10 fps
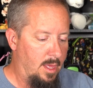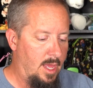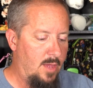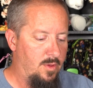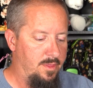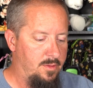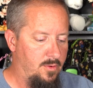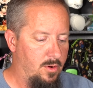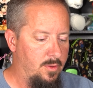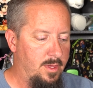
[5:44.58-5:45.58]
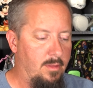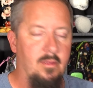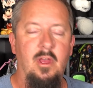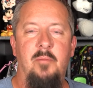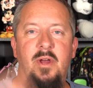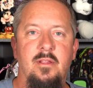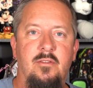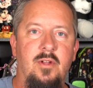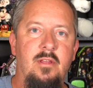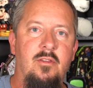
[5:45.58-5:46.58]
I will throw this up on the
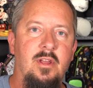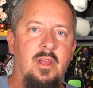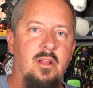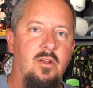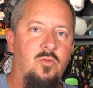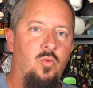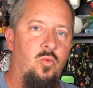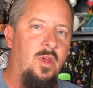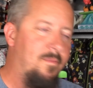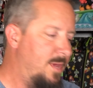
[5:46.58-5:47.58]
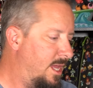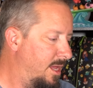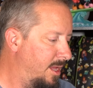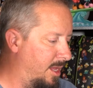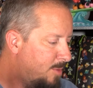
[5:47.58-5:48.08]
screen so you can take a look with me.